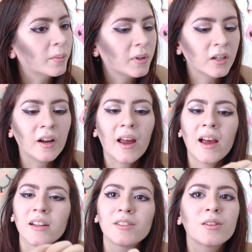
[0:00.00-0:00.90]
I'm gonna
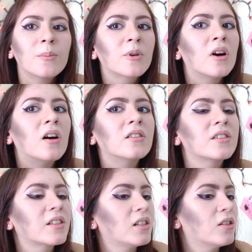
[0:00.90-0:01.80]
add some
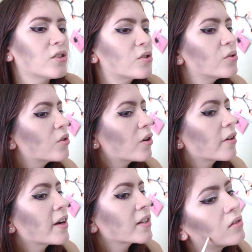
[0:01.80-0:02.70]
contour to
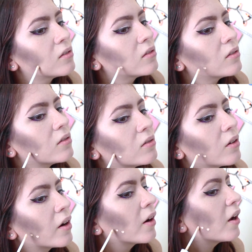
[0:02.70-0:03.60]
correct
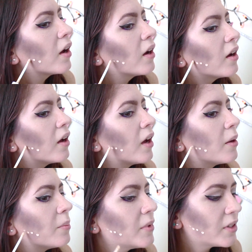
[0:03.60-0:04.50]
where
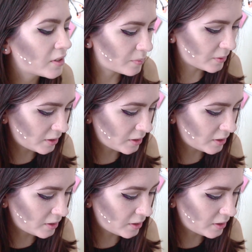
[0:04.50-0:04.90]
I missed